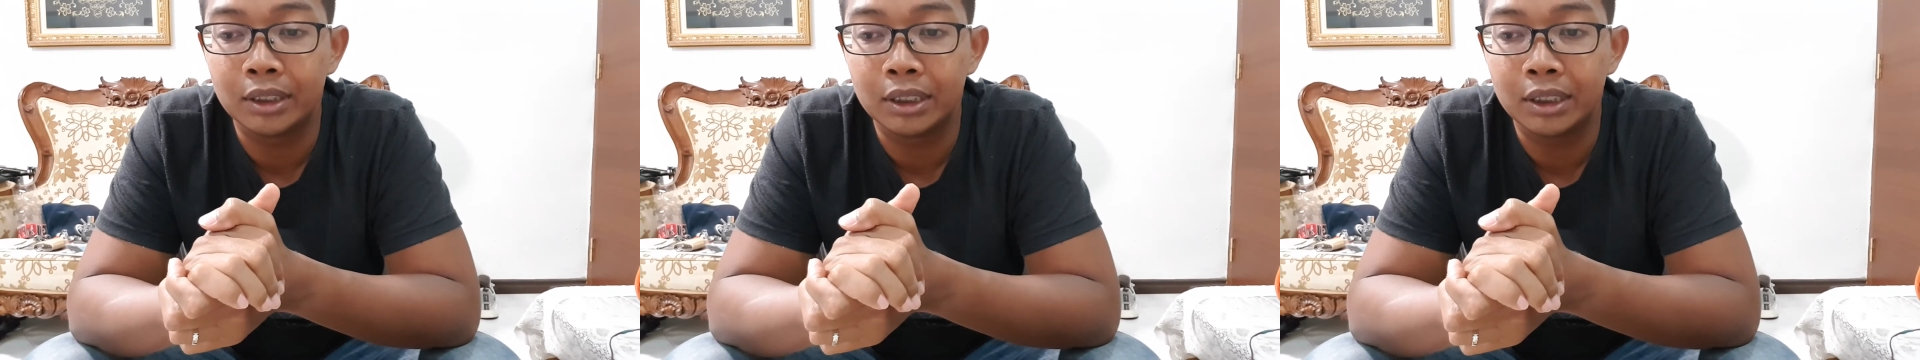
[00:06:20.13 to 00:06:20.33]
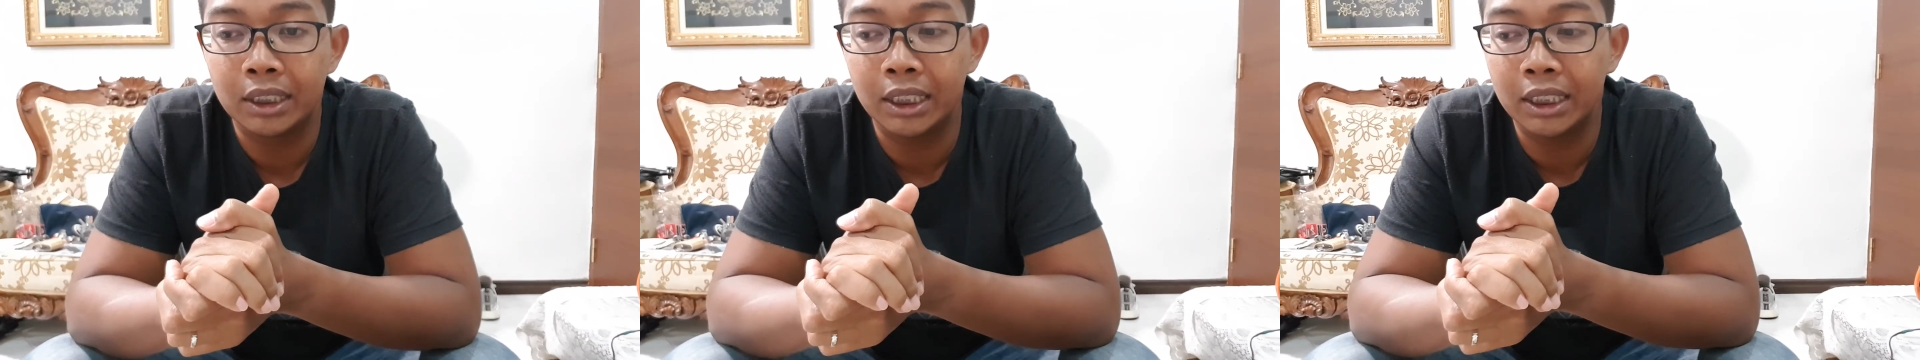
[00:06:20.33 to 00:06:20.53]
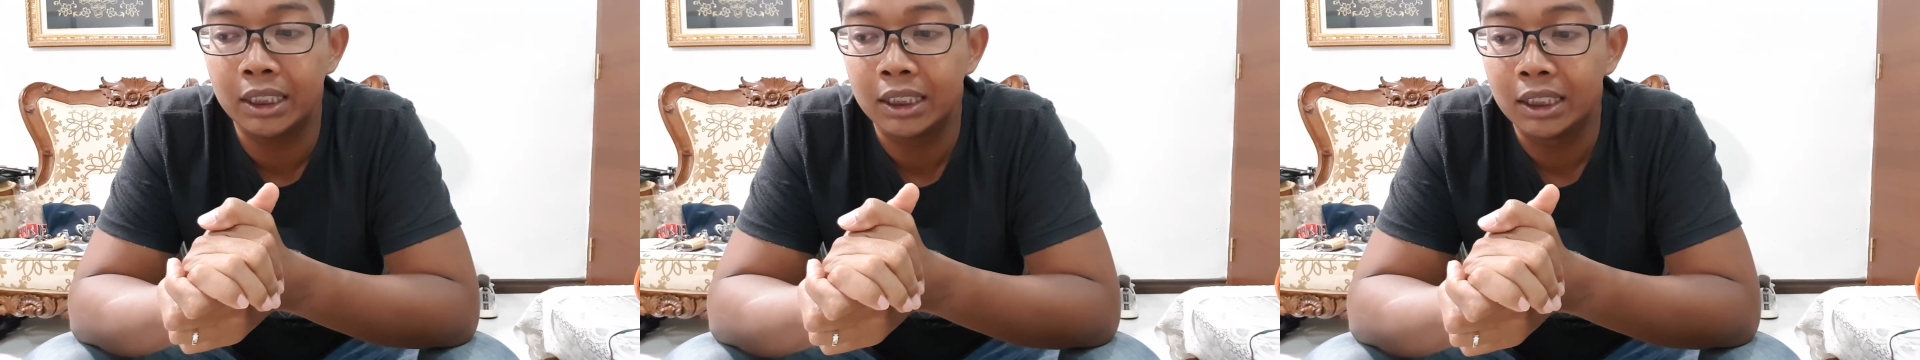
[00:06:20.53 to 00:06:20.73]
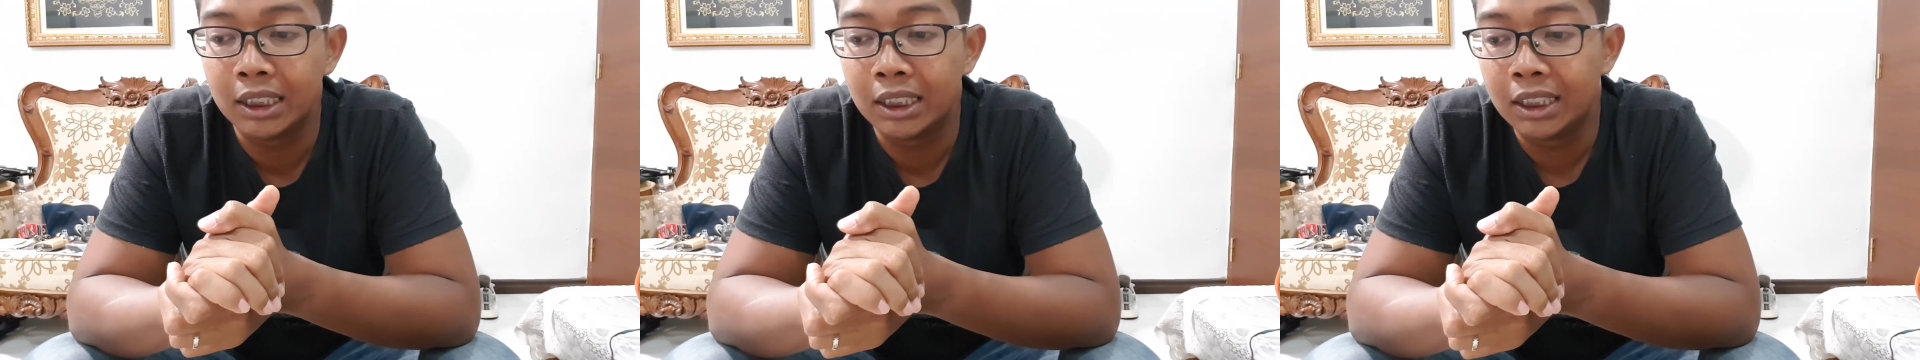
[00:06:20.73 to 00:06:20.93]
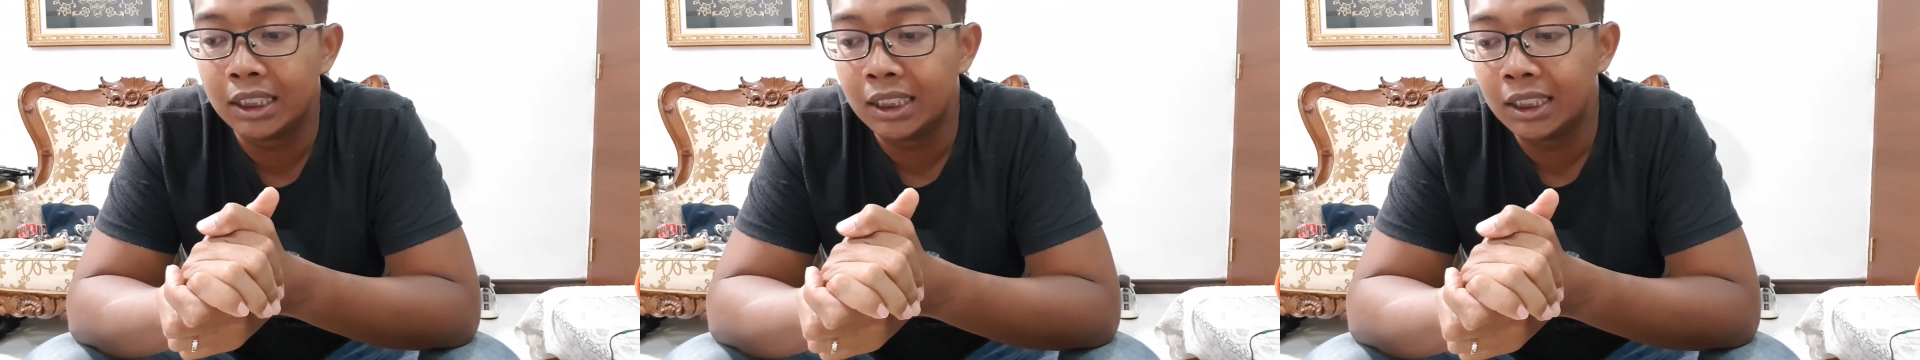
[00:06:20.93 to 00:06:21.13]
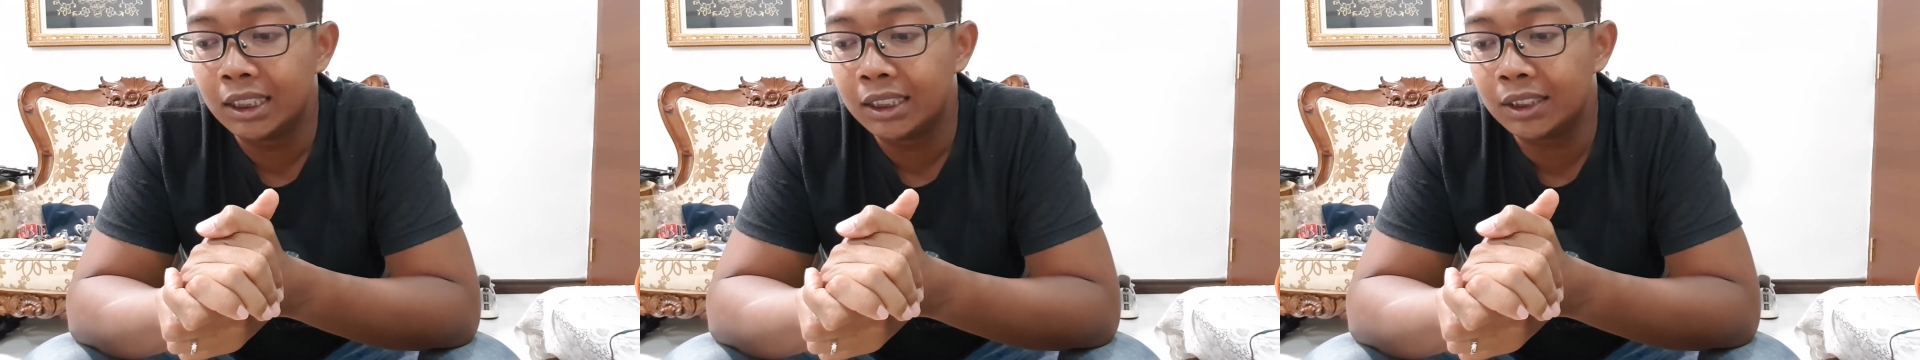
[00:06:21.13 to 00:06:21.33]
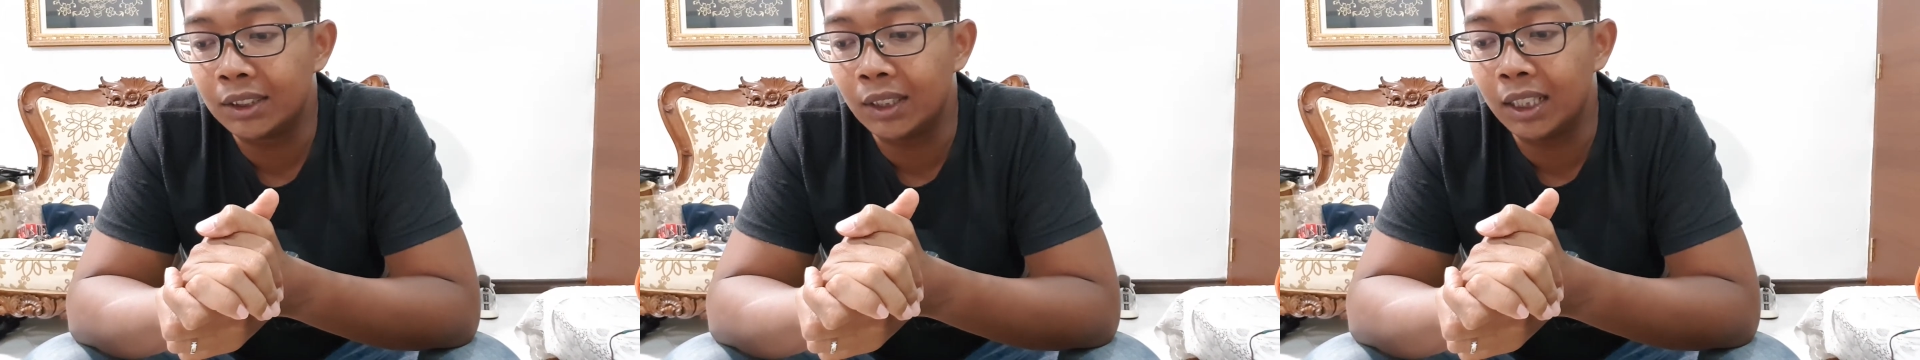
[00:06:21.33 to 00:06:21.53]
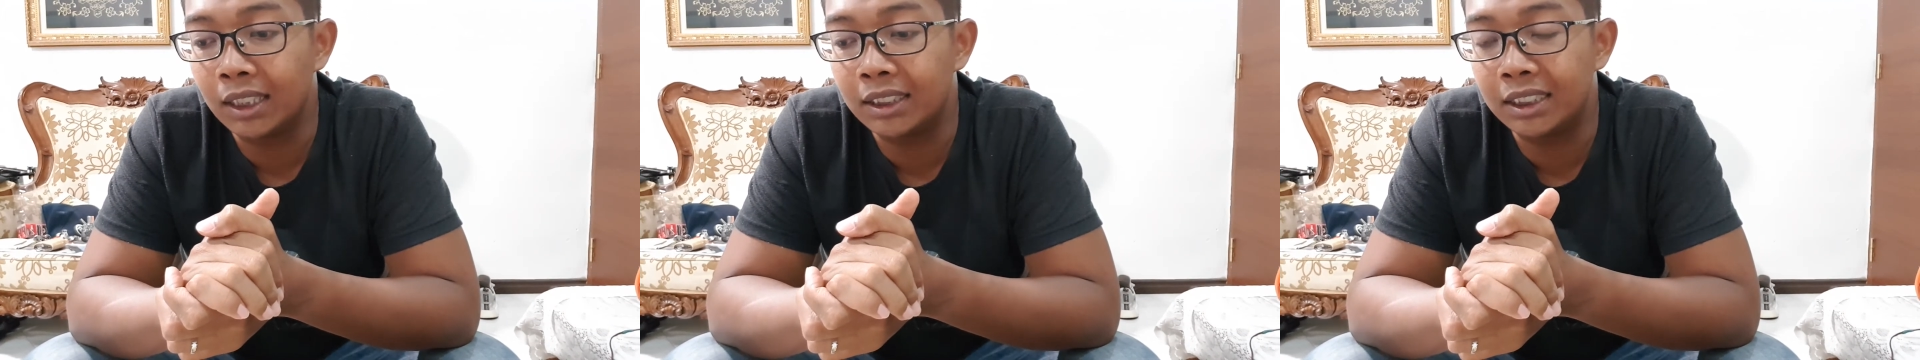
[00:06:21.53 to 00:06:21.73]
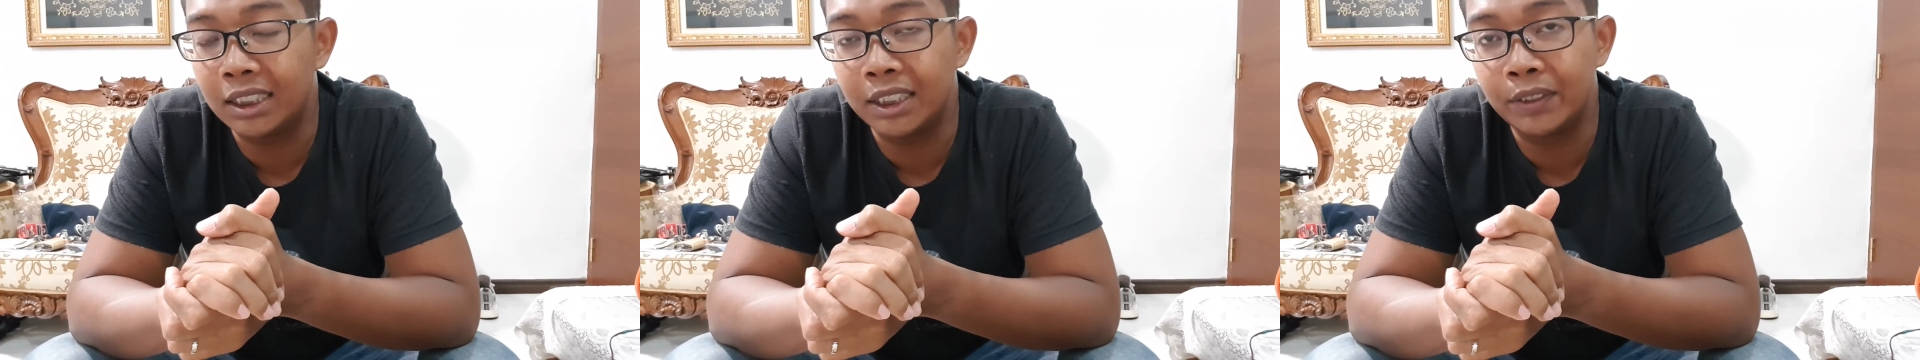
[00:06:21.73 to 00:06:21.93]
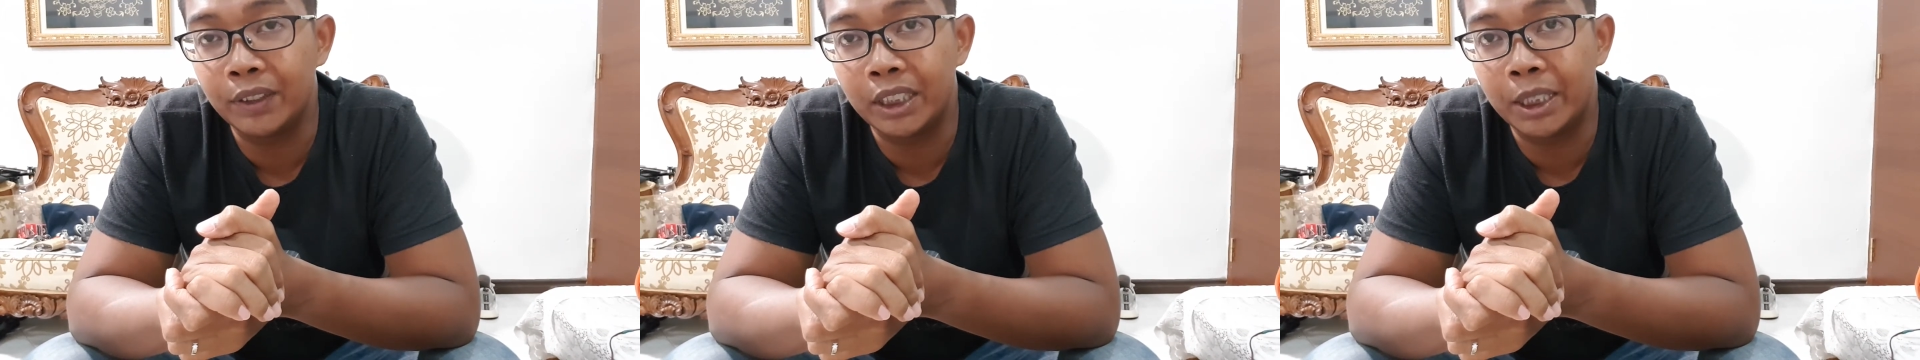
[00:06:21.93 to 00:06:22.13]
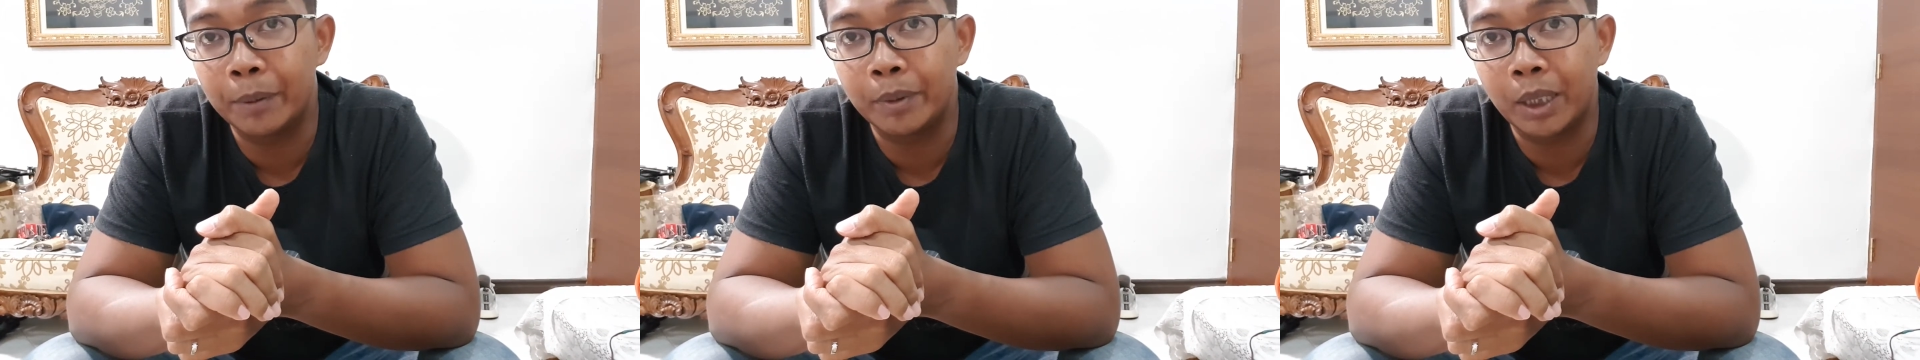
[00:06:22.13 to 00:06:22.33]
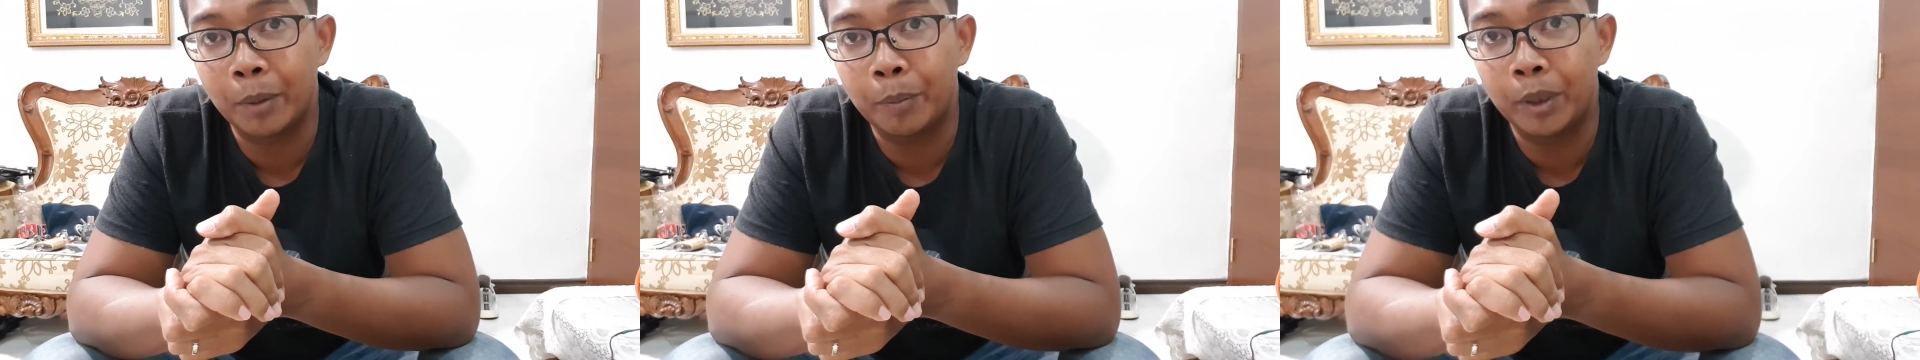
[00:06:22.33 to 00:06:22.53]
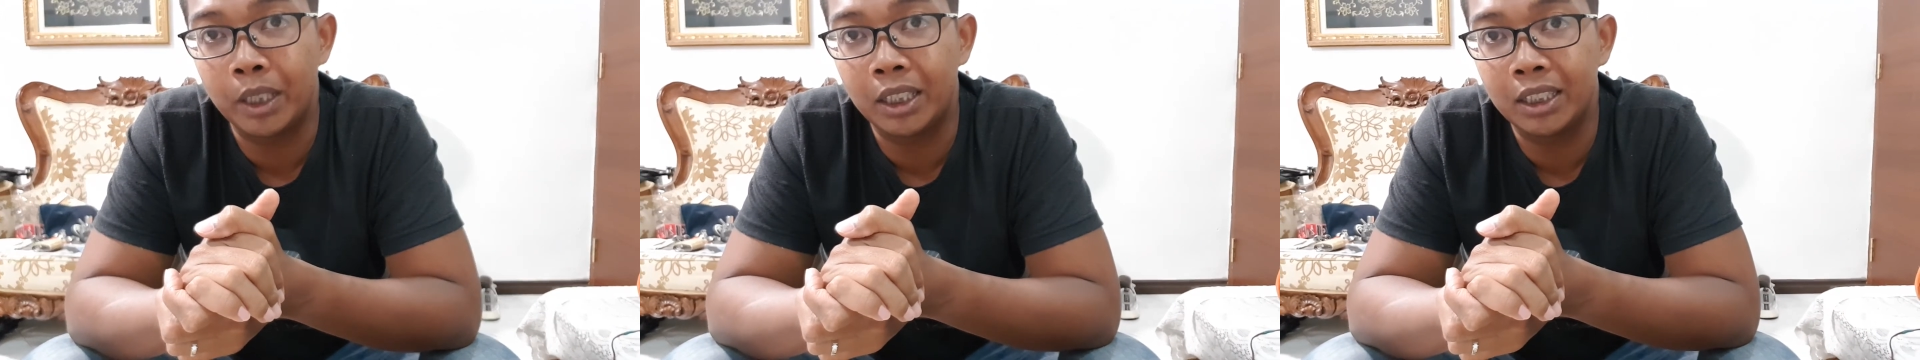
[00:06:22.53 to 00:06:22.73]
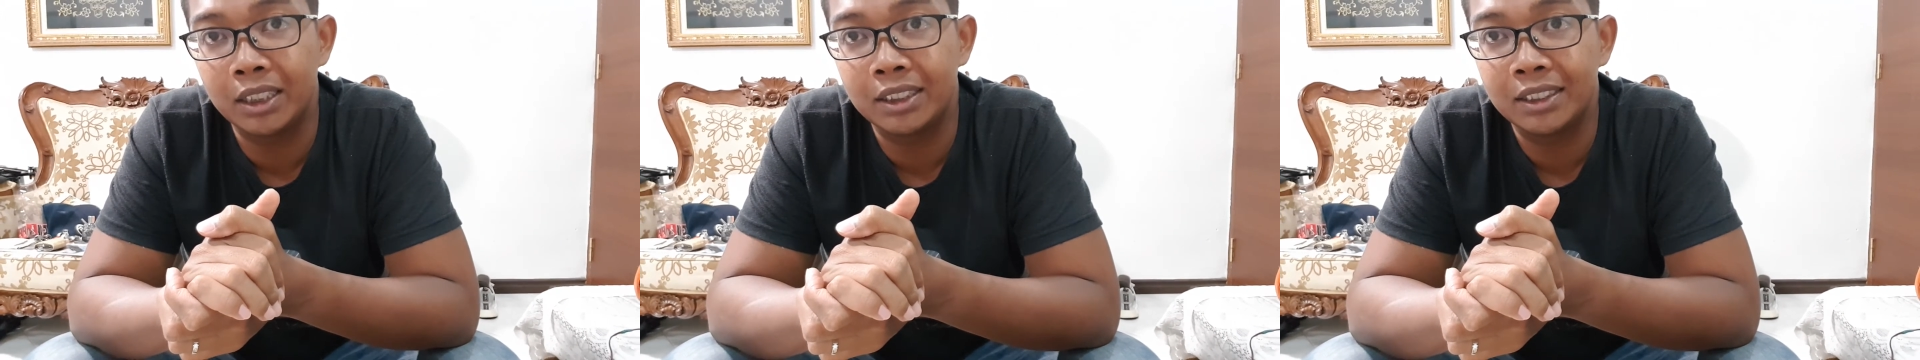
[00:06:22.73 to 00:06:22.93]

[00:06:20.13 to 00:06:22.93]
Okay, so let's see if it keeps happening